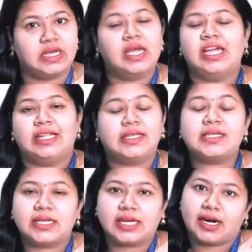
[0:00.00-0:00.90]
This is
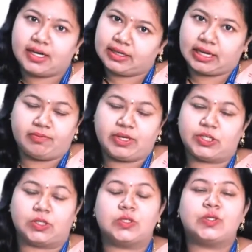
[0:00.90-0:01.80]
regarding convection.
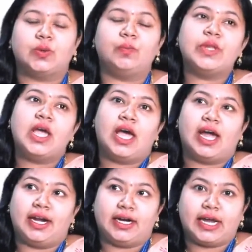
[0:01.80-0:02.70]
So, and
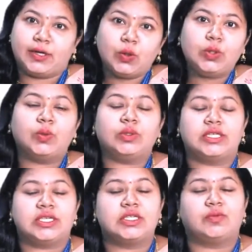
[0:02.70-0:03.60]
I told you this is
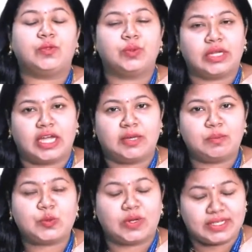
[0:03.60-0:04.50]
of two types.
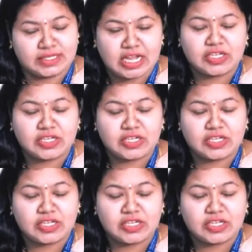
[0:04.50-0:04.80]
One is natural